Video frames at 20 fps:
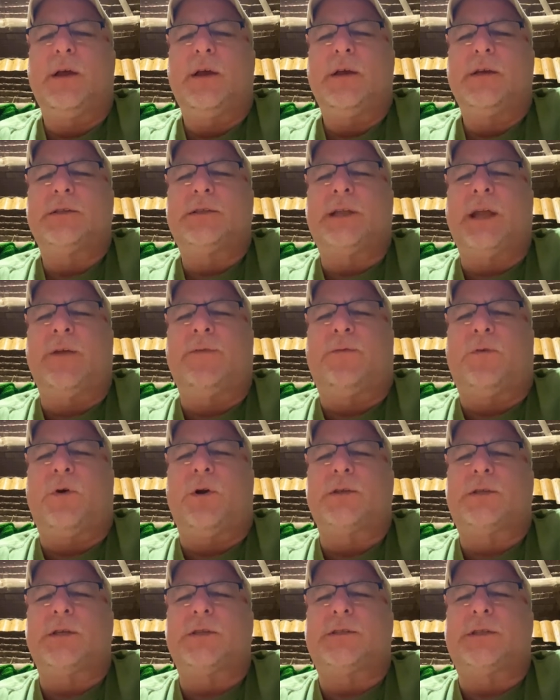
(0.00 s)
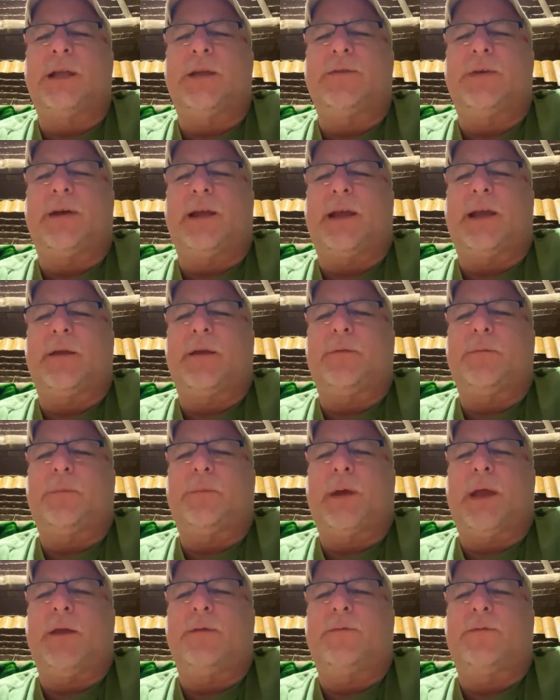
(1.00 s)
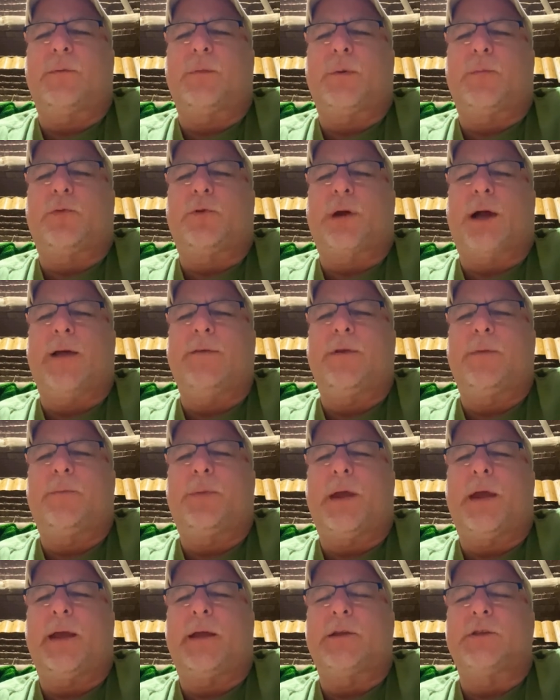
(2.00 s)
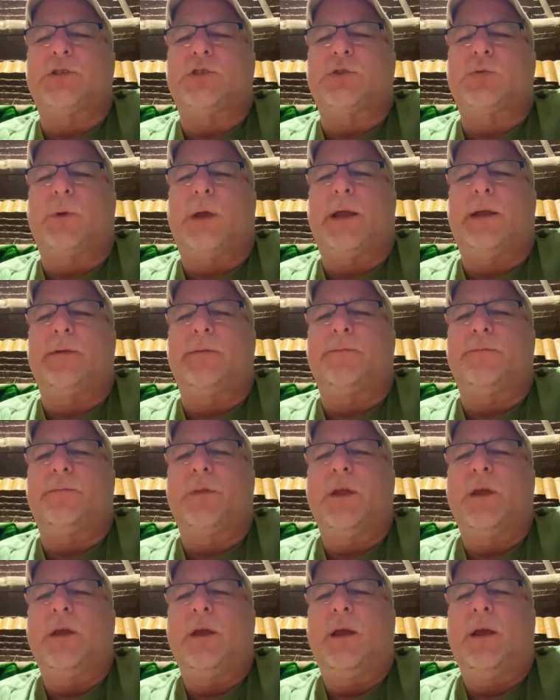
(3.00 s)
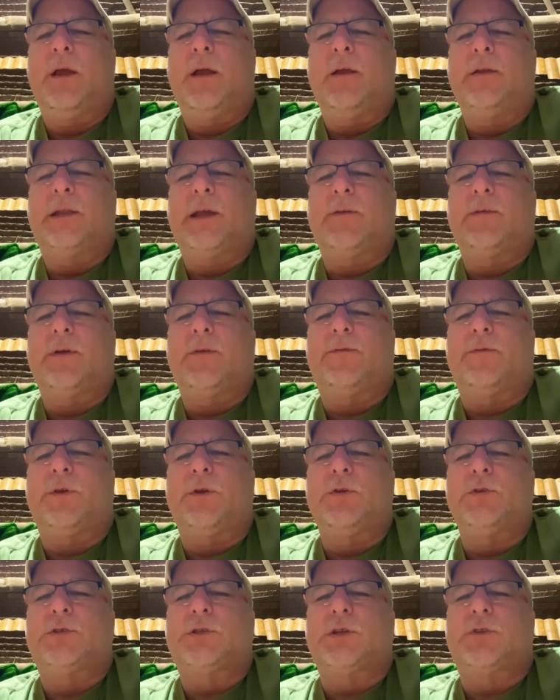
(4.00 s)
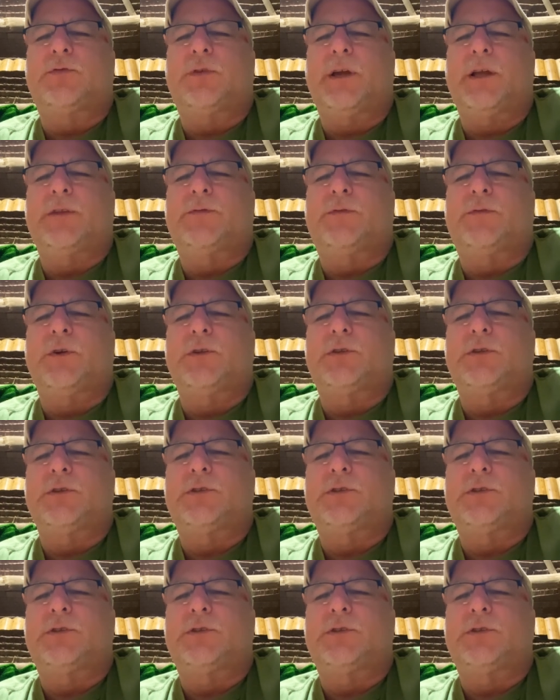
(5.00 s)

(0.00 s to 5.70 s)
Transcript: Steve Ford says, Steve, I get paid from a private bank in Sweden. They refused to transfer to